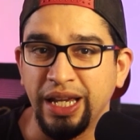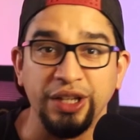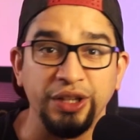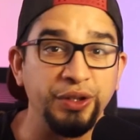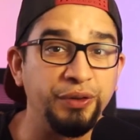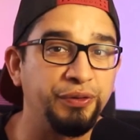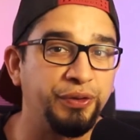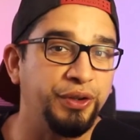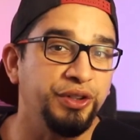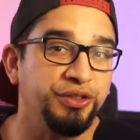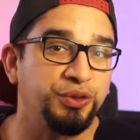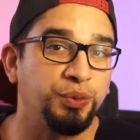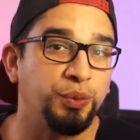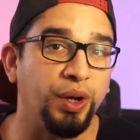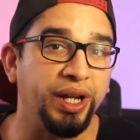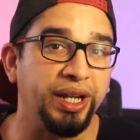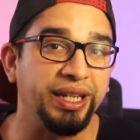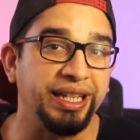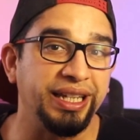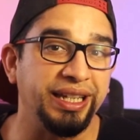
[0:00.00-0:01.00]
The first
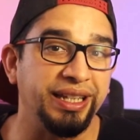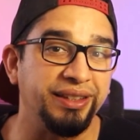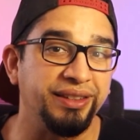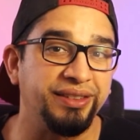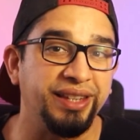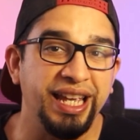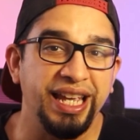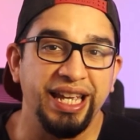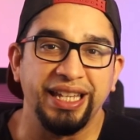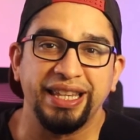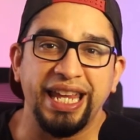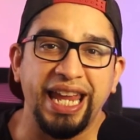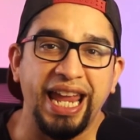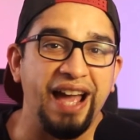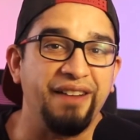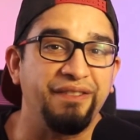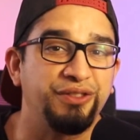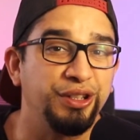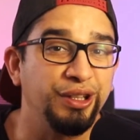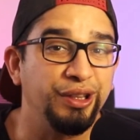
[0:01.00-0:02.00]
one is they
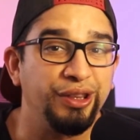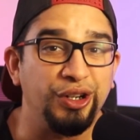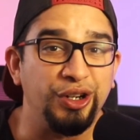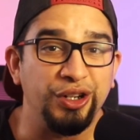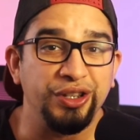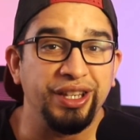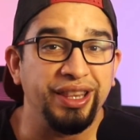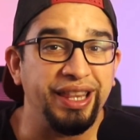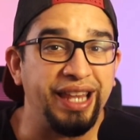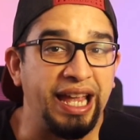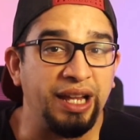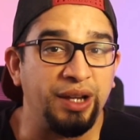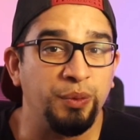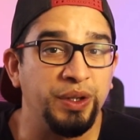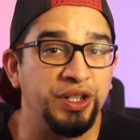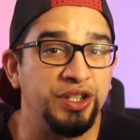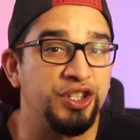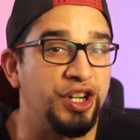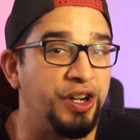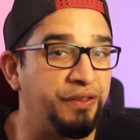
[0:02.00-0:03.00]
have to learn the
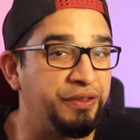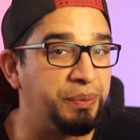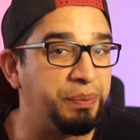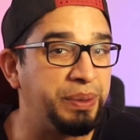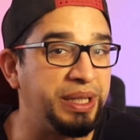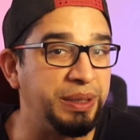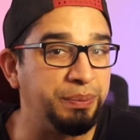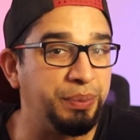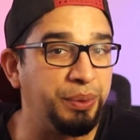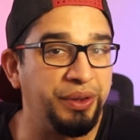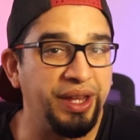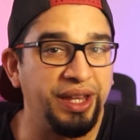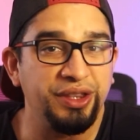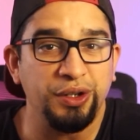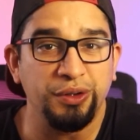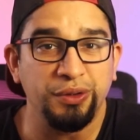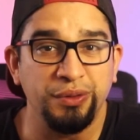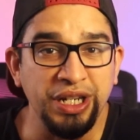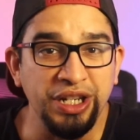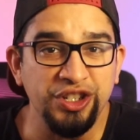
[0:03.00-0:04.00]
language of the people that
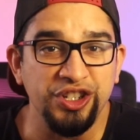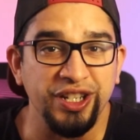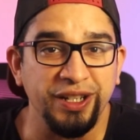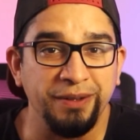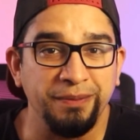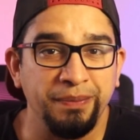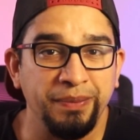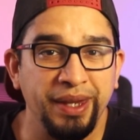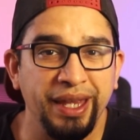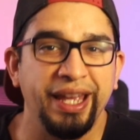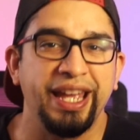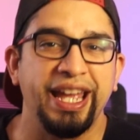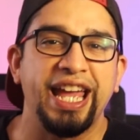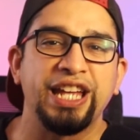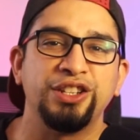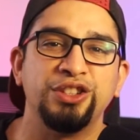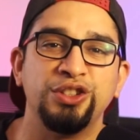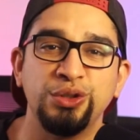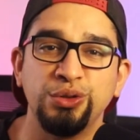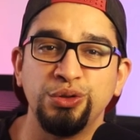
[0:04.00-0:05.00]
they're reaching.
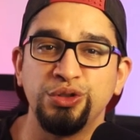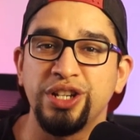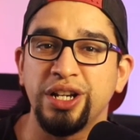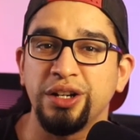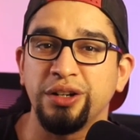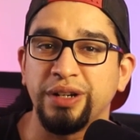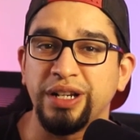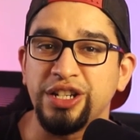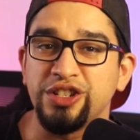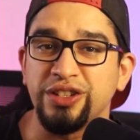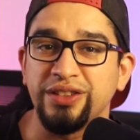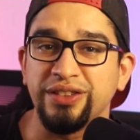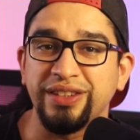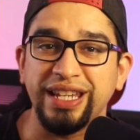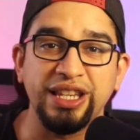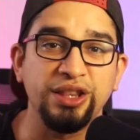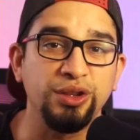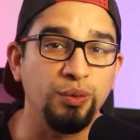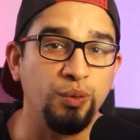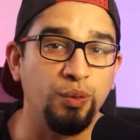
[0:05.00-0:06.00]
And new generations
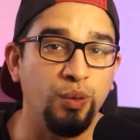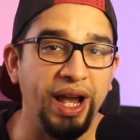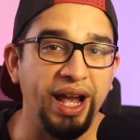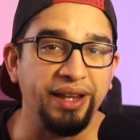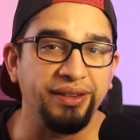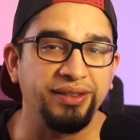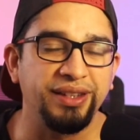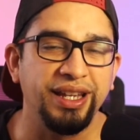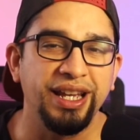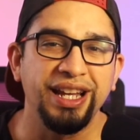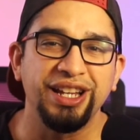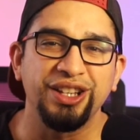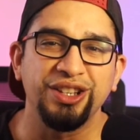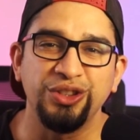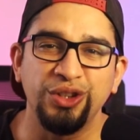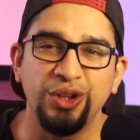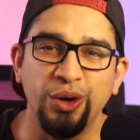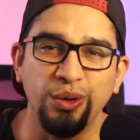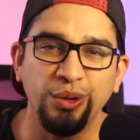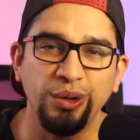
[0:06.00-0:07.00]
in the West
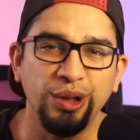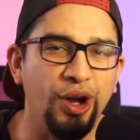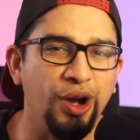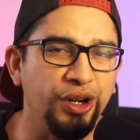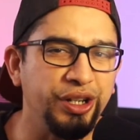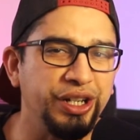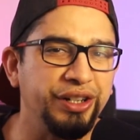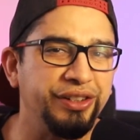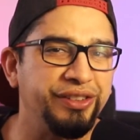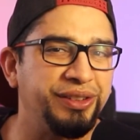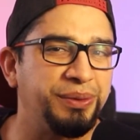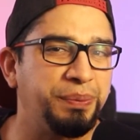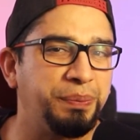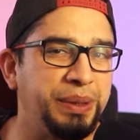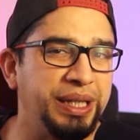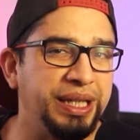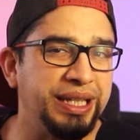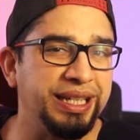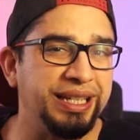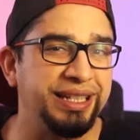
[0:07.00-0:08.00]
no longer
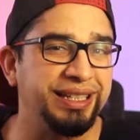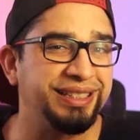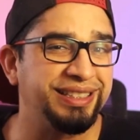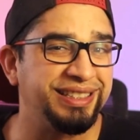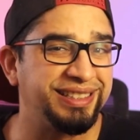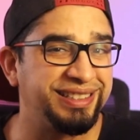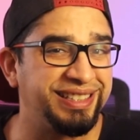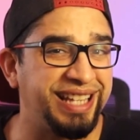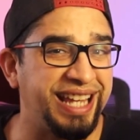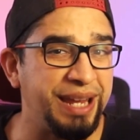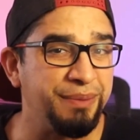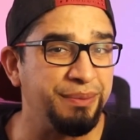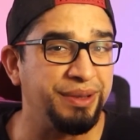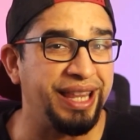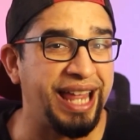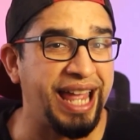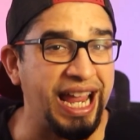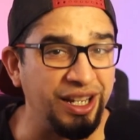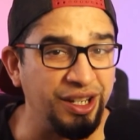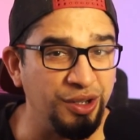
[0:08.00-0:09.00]
speak the same
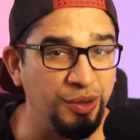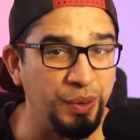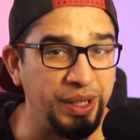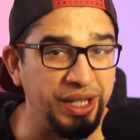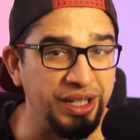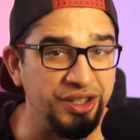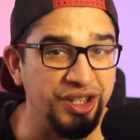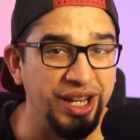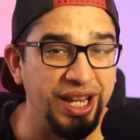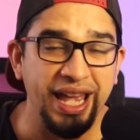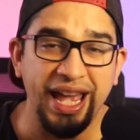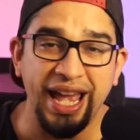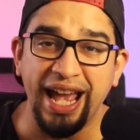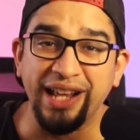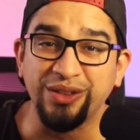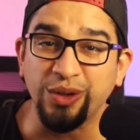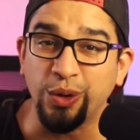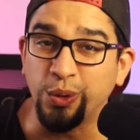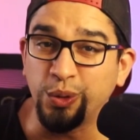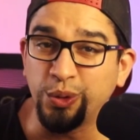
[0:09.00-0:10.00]
language
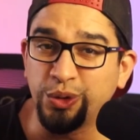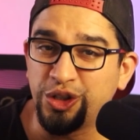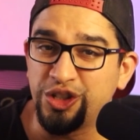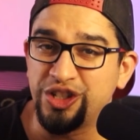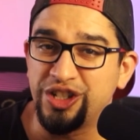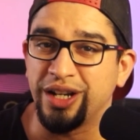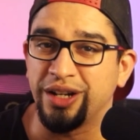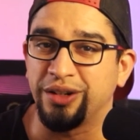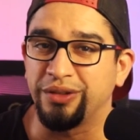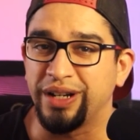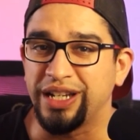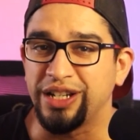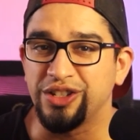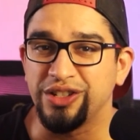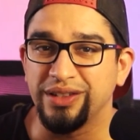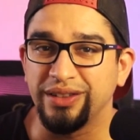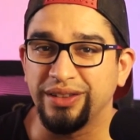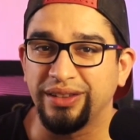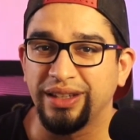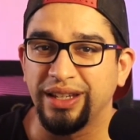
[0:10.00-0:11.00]
as older
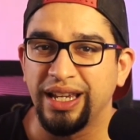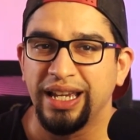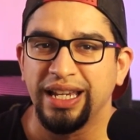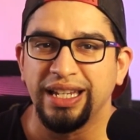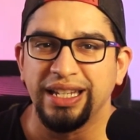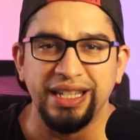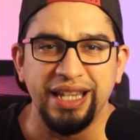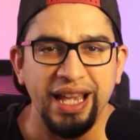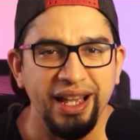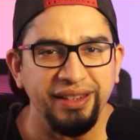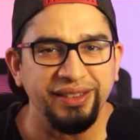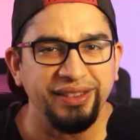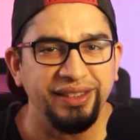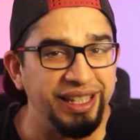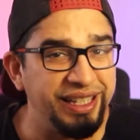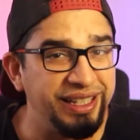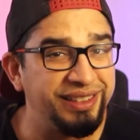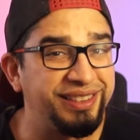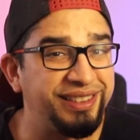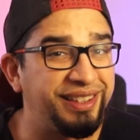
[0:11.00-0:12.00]
generations. Yes,
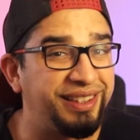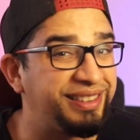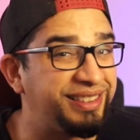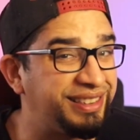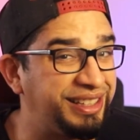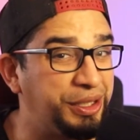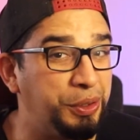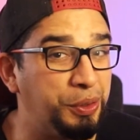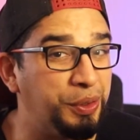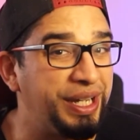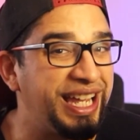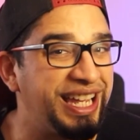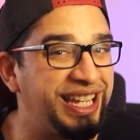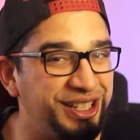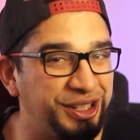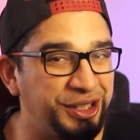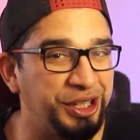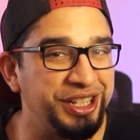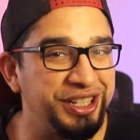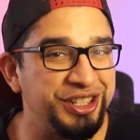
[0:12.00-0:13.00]
it's still
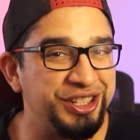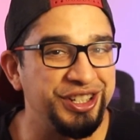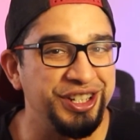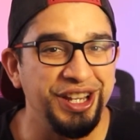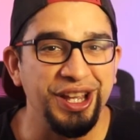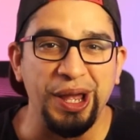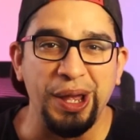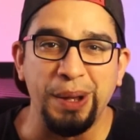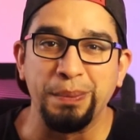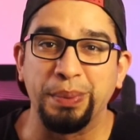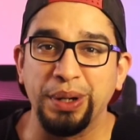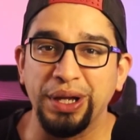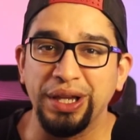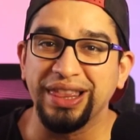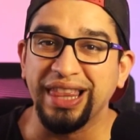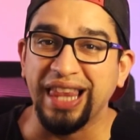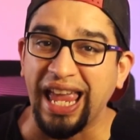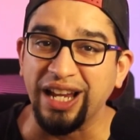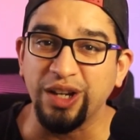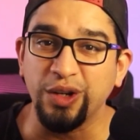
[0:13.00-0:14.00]
English, but
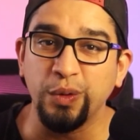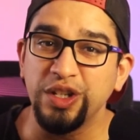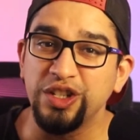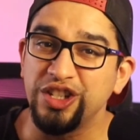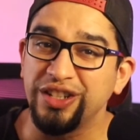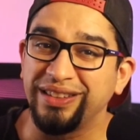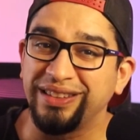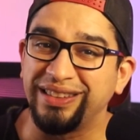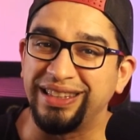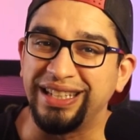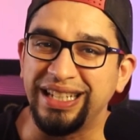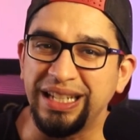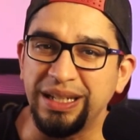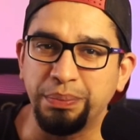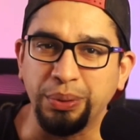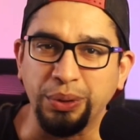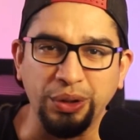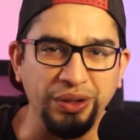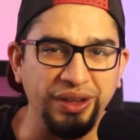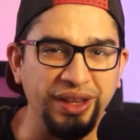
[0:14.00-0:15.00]
language is
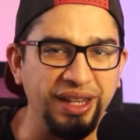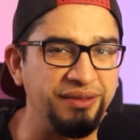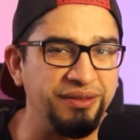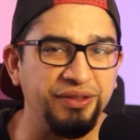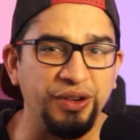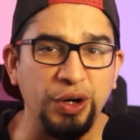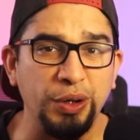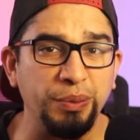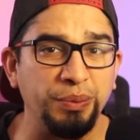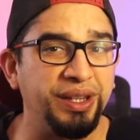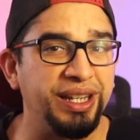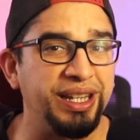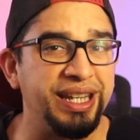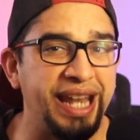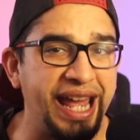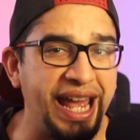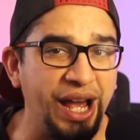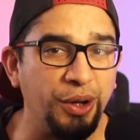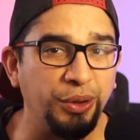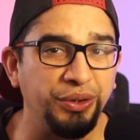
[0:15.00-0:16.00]
deeper than verbs and
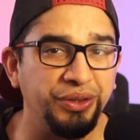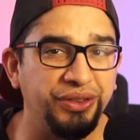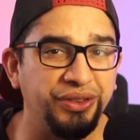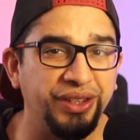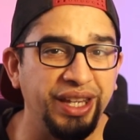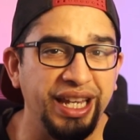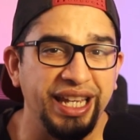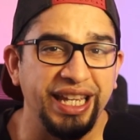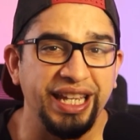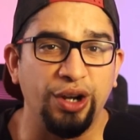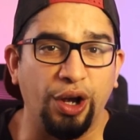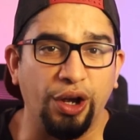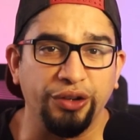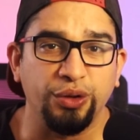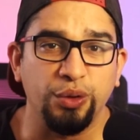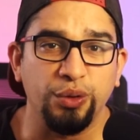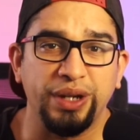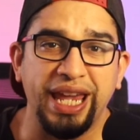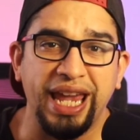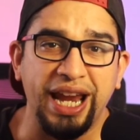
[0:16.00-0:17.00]
nouns. It
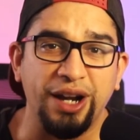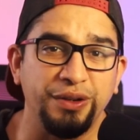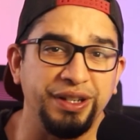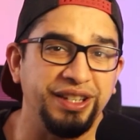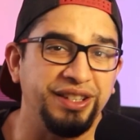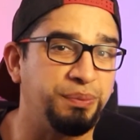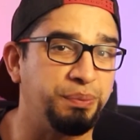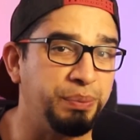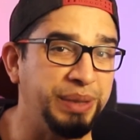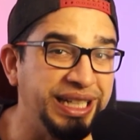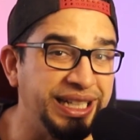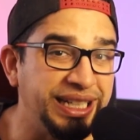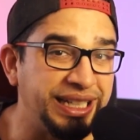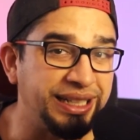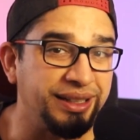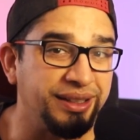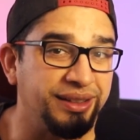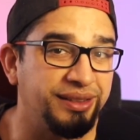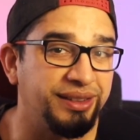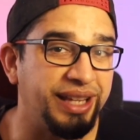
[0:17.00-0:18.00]
also carries
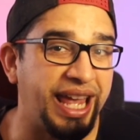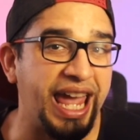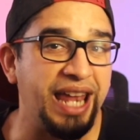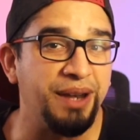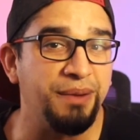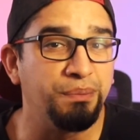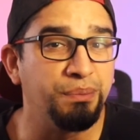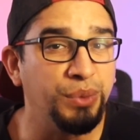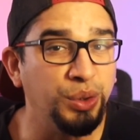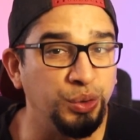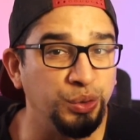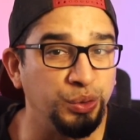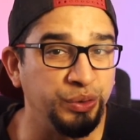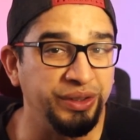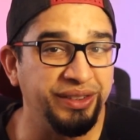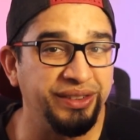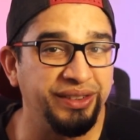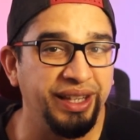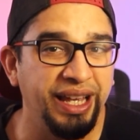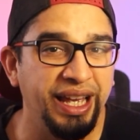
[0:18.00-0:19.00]
meanings and
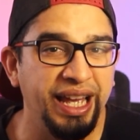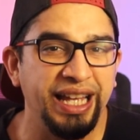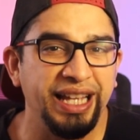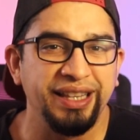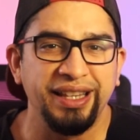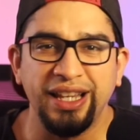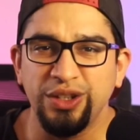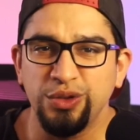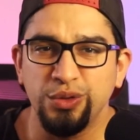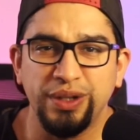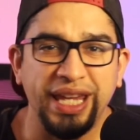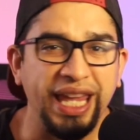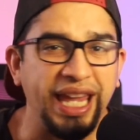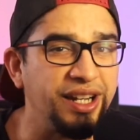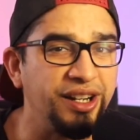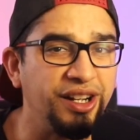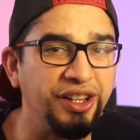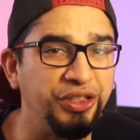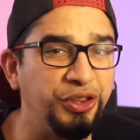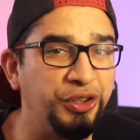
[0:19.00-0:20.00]
moods that you
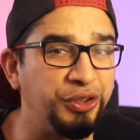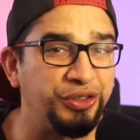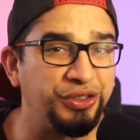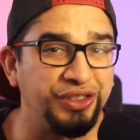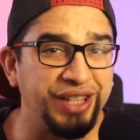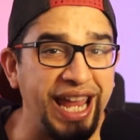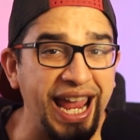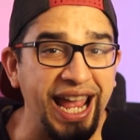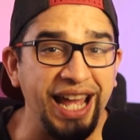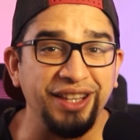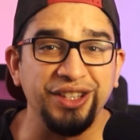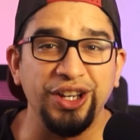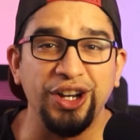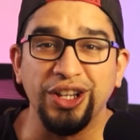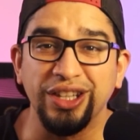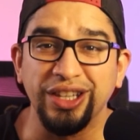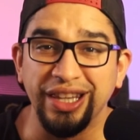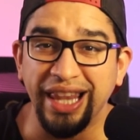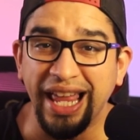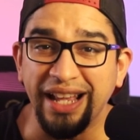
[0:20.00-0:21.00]
can't understand
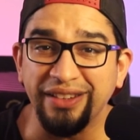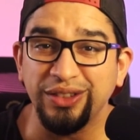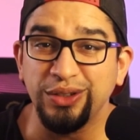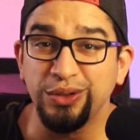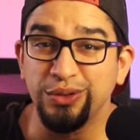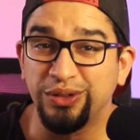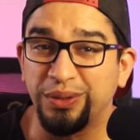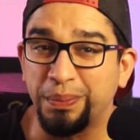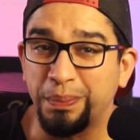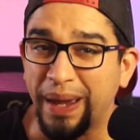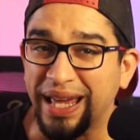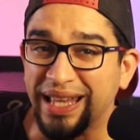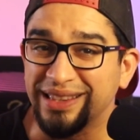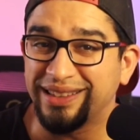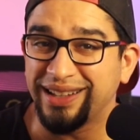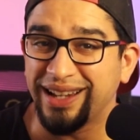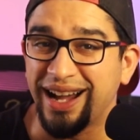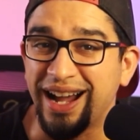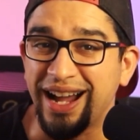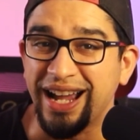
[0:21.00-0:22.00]
unless you spend
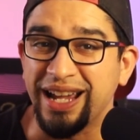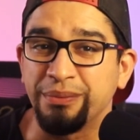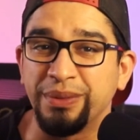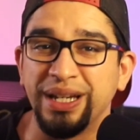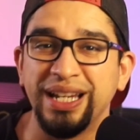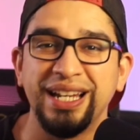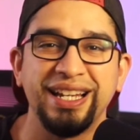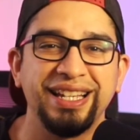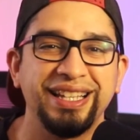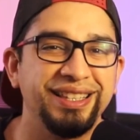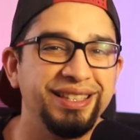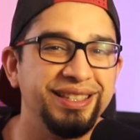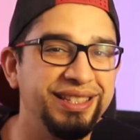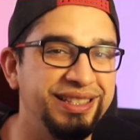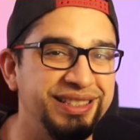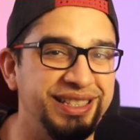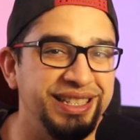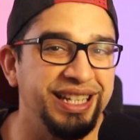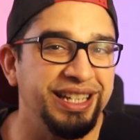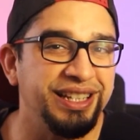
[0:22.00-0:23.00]
time
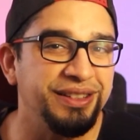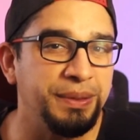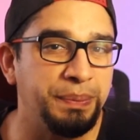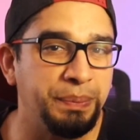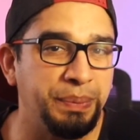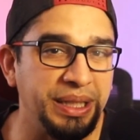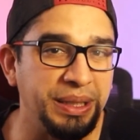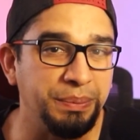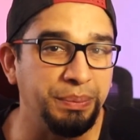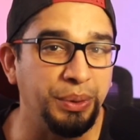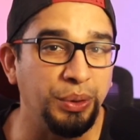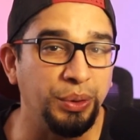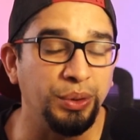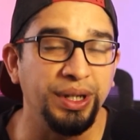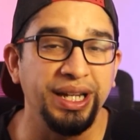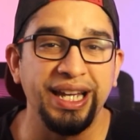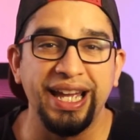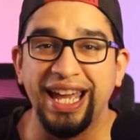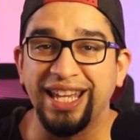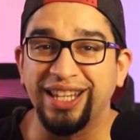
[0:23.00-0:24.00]
listening to people
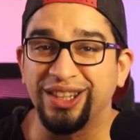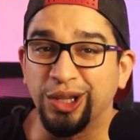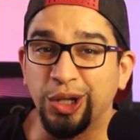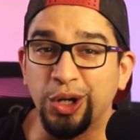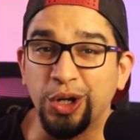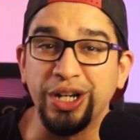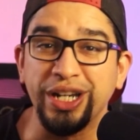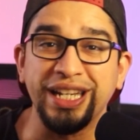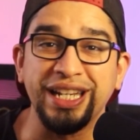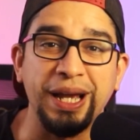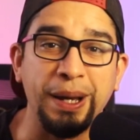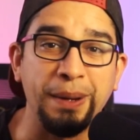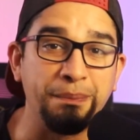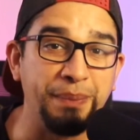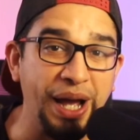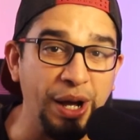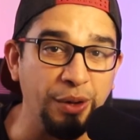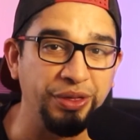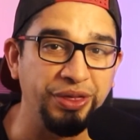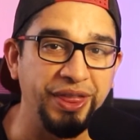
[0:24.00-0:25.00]
and learning
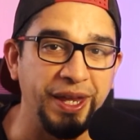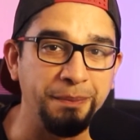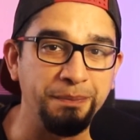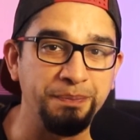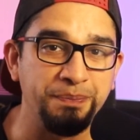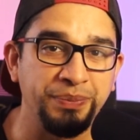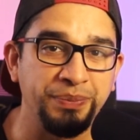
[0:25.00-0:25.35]
about them.